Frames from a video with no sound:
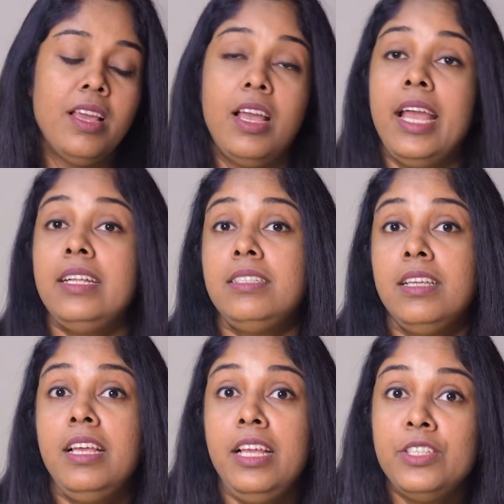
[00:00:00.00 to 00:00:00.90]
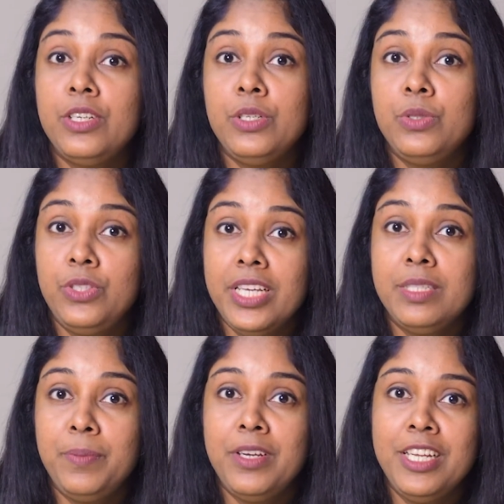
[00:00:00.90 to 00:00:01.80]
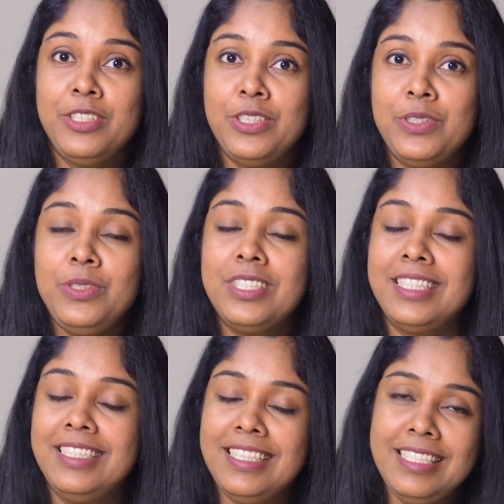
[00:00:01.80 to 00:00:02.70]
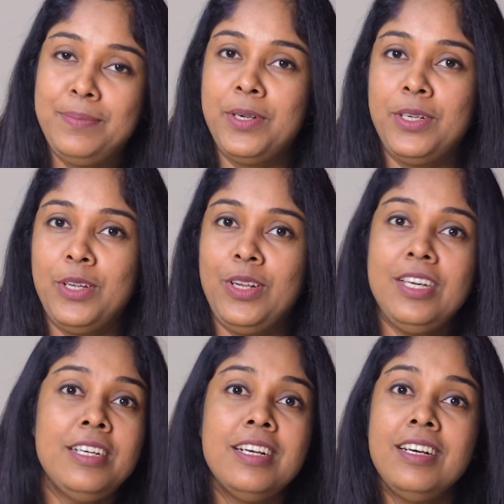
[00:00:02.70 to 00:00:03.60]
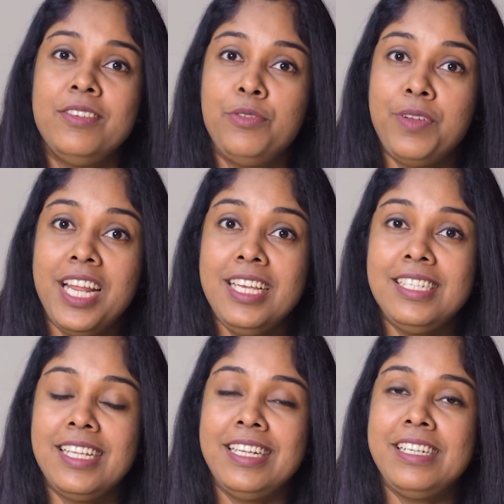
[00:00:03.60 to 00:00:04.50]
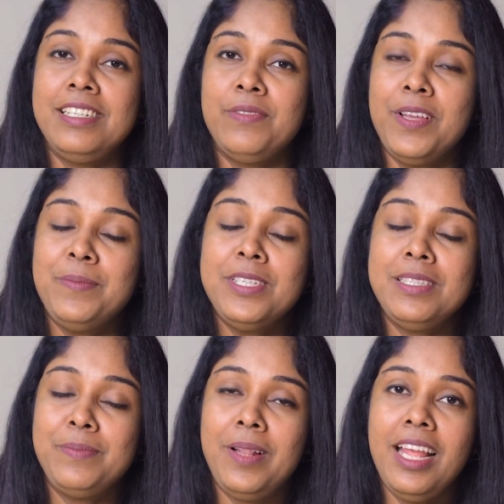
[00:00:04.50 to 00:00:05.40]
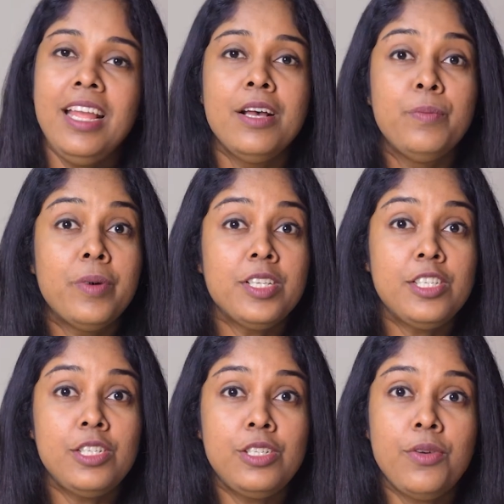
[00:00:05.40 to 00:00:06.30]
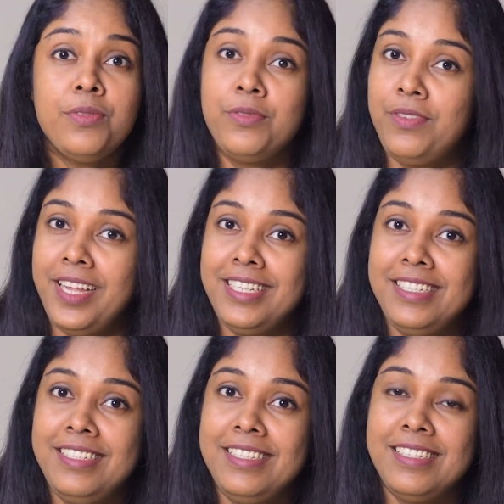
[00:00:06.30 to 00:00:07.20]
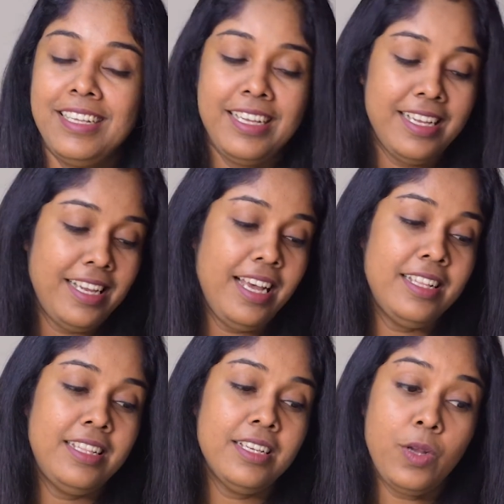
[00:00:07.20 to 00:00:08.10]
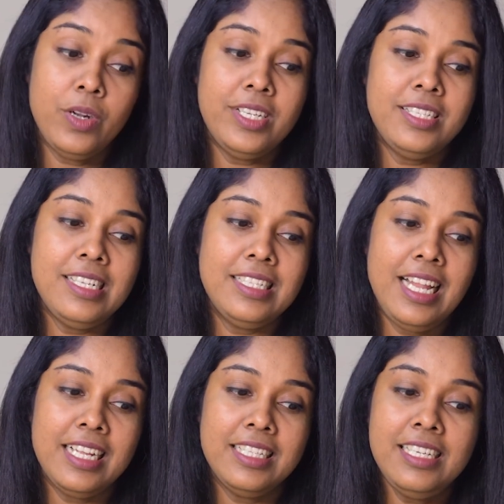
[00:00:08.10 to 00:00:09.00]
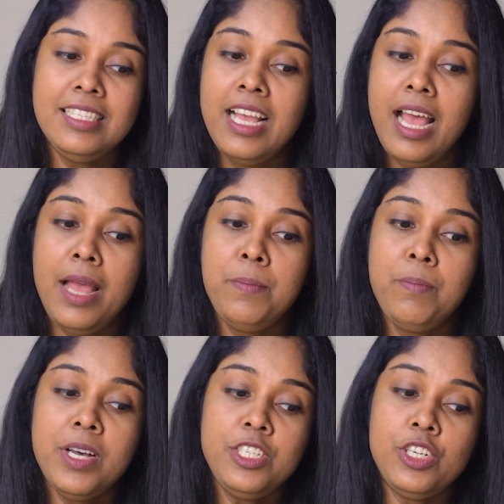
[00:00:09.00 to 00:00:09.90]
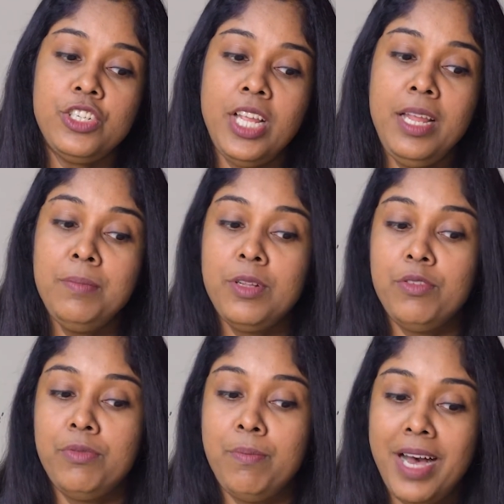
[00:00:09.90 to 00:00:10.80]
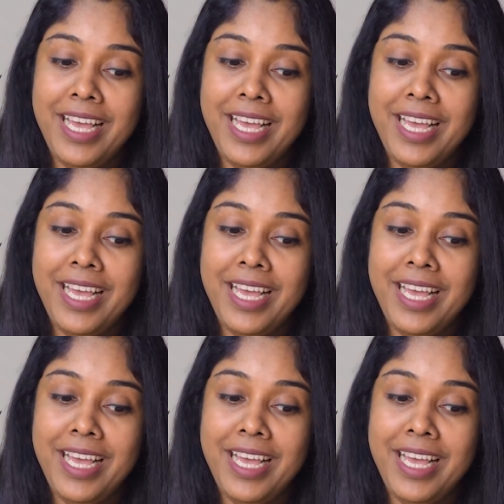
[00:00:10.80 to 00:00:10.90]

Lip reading: And Shakespeare introduced this particular phrase in his famous play, Merchant of Venice. The context is like this. I'm much ashamed of my